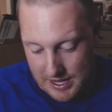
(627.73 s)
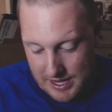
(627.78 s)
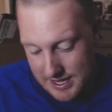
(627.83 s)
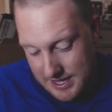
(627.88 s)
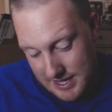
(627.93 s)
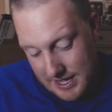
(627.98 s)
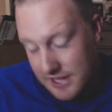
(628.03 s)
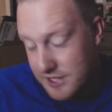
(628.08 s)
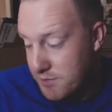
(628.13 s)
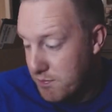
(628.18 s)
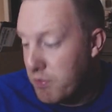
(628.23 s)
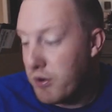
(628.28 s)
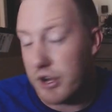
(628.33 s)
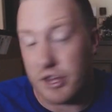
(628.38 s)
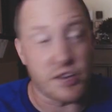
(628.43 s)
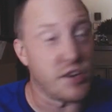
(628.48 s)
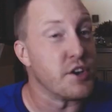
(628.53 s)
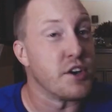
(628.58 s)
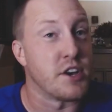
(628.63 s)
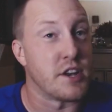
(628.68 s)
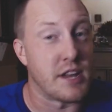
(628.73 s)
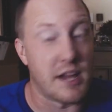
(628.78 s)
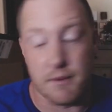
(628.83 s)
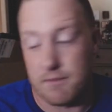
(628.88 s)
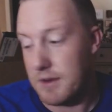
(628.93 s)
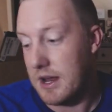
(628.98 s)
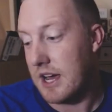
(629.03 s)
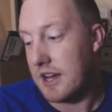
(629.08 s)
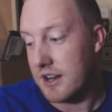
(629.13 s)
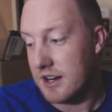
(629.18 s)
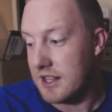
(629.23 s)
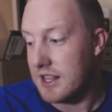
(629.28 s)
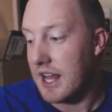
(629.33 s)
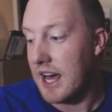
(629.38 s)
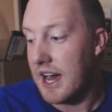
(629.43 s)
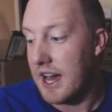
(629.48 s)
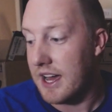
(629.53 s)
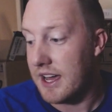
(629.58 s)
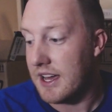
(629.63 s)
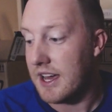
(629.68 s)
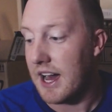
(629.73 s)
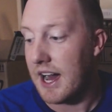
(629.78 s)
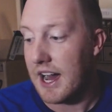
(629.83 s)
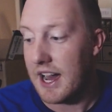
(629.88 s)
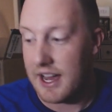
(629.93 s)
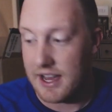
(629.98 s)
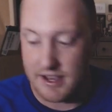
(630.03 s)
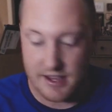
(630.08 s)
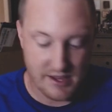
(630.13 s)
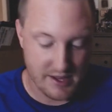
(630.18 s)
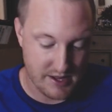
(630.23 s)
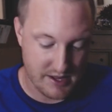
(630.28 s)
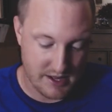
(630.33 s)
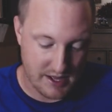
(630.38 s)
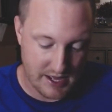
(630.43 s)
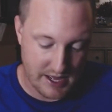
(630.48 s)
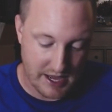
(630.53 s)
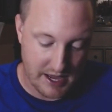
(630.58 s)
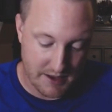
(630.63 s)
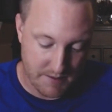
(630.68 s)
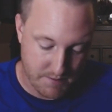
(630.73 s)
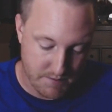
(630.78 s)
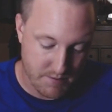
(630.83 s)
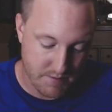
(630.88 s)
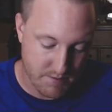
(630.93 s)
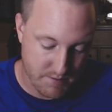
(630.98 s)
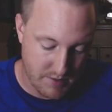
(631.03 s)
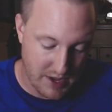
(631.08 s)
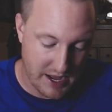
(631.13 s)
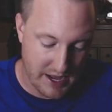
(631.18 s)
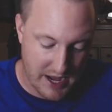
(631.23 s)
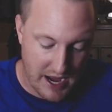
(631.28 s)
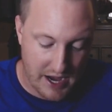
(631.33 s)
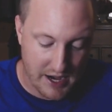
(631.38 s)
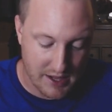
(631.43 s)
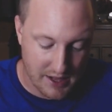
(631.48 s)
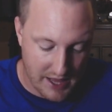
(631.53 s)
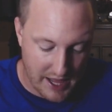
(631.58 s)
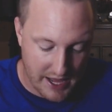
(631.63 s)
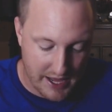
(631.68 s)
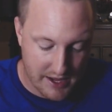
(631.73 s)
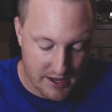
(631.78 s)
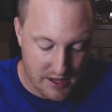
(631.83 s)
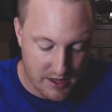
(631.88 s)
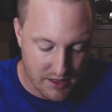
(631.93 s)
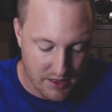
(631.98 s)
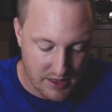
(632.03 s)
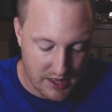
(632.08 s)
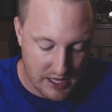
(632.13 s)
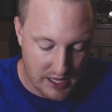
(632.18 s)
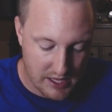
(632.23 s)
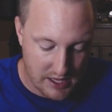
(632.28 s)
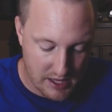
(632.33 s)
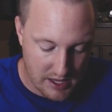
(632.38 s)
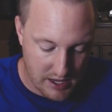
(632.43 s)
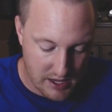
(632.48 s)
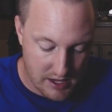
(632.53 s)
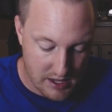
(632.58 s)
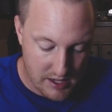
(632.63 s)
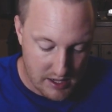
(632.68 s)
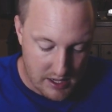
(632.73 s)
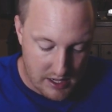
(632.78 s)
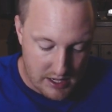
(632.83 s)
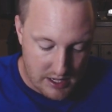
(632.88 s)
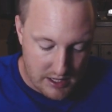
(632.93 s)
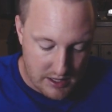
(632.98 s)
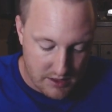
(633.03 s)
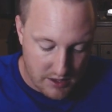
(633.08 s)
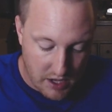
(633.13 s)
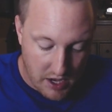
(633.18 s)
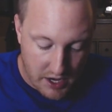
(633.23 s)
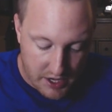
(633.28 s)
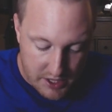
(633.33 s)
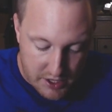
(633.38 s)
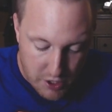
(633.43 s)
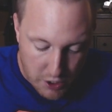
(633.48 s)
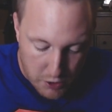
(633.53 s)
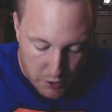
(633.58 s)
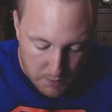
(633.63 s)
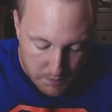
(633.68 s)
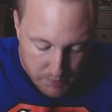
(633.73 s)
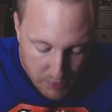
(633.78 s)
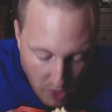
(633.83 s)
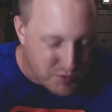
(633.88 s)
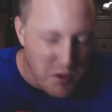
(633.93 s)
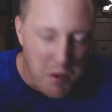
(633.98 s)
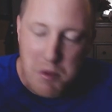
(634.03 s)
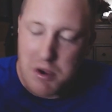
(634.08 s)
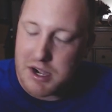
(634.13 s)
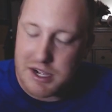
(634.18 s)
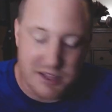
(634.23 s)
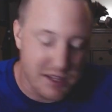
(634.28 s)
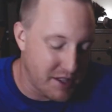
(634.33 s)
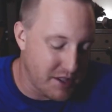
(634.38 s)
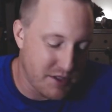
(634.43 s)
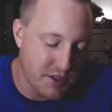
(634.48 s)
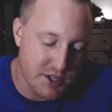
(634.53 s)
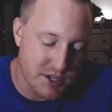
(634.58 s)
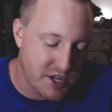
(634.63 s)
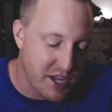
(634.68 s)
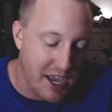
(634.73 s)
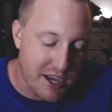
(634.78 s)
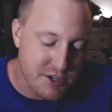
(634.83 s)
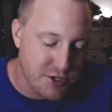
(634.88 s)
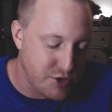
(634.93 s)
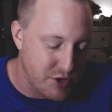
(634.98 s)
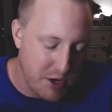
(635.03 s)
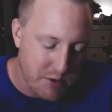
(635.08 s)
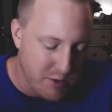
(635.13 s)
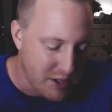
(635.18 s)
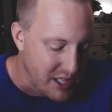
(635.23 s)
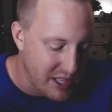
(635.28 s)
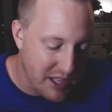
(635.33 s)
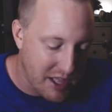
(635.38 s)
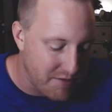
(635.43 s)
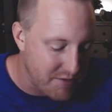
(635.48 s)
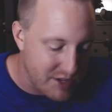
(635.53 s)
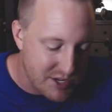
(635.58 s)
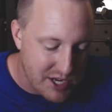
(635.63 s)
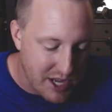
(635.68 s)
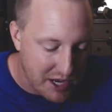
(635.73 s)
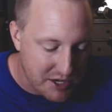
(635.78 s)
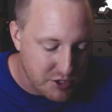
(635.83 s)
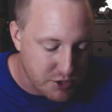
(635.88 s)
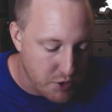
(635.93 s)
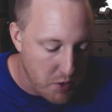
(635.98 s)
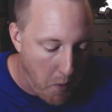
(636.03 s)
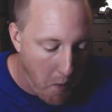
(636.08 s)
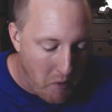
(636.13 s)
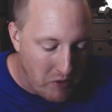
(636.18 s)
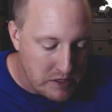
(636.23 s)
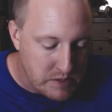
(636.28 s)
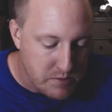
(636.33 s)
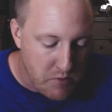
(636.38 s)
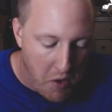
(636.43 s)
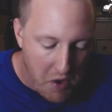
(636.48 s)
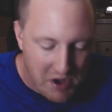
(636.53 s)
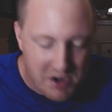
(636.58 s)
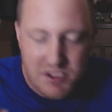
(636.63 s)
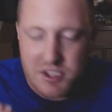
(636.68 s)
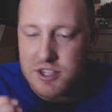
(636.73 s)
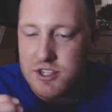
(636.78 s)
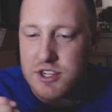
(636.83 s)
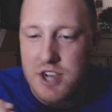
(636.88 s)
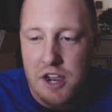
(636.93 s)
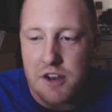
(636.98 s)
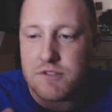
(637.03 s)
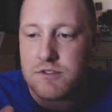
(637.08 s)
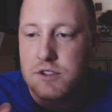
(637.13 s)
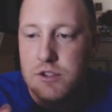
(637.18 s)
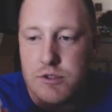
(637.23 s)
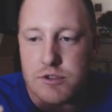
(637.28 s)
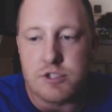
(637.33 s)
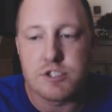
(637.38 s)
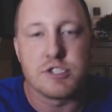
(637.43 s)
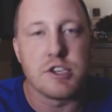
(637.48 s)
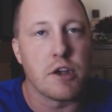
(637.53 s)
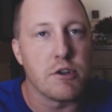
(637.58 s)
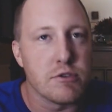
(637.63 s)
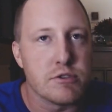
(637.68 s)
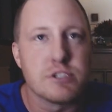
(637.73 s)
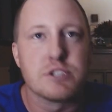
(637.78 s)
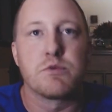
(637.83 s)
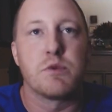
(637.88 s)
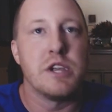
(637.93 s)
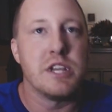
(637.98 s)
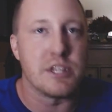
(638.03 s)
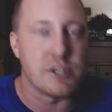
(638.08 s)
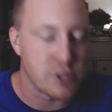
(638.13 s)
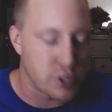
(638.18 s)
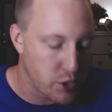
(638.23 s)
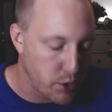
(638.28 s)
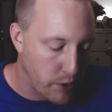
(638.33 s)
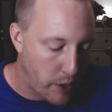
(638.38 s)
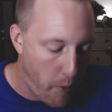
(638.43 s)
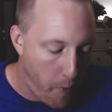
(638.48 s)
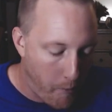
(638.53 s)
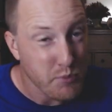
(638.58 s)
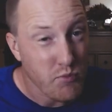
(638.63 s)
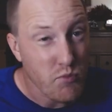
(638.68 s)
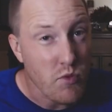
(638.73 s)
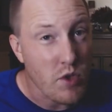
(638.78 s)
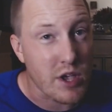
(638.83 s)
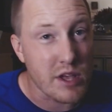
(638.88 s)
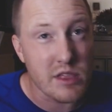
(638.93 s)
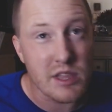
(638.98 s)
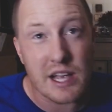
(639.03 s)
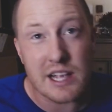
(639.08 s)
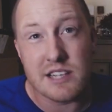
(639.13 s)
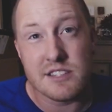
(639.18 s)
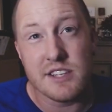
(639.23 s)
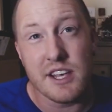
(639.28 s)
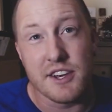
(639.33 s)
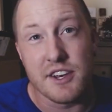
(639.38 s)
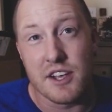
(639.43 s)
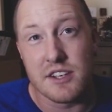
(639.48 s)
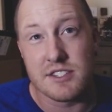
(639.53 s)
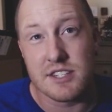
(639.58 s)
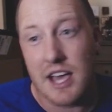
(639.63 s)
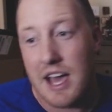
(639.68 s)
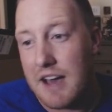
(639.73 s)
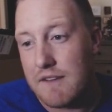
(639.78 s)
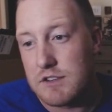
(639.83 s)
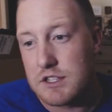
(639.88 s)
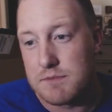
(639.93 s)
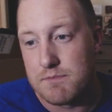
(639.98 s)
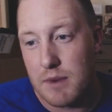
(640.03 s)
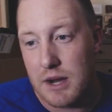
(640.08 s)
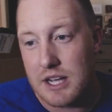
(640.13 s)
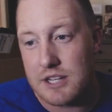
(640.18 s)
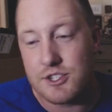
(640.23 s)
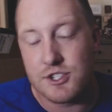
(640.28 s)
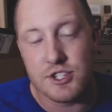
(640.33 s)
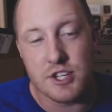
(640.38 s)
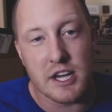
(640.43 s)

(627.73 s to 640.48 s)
it's pretty good. I'm not gonna lie. I kind of like the honeycomb. The texture, I really love the texture, and then it's got a little subtle sweetness to it. And like I said, it doesn't have as much